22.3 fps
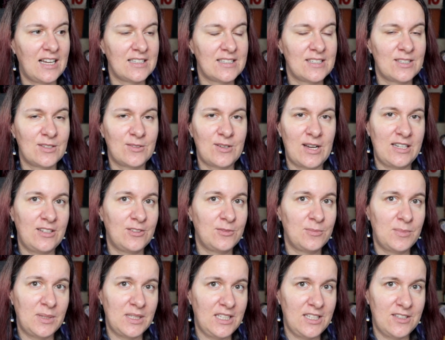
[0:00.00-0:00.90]
so I
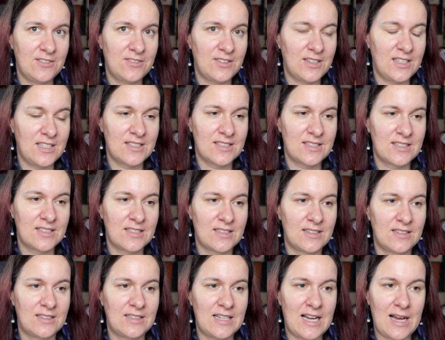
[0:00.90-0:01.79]
don't believe it's
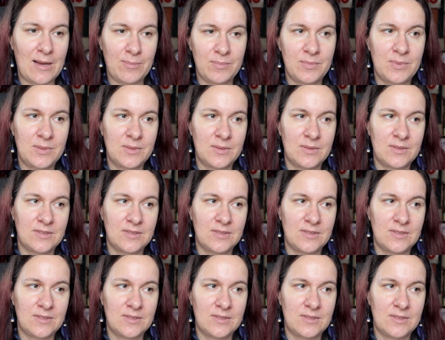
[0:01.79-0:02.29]
up